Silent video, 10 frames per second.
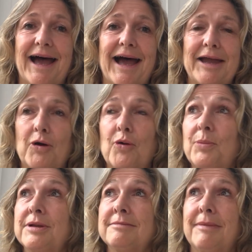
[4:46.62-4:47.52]
I
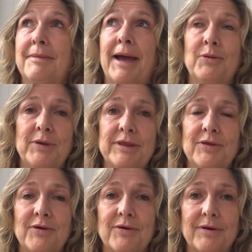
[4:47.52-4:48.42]
open my
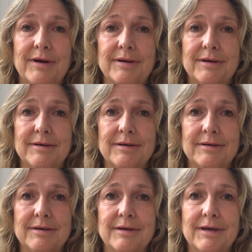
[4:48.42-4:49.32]
window.
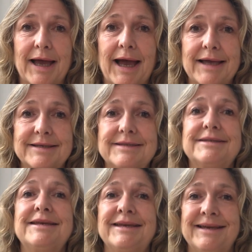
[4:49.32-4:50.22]
I
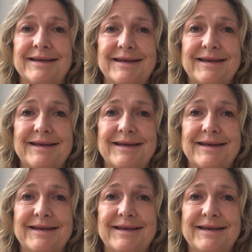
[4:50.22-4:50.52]
see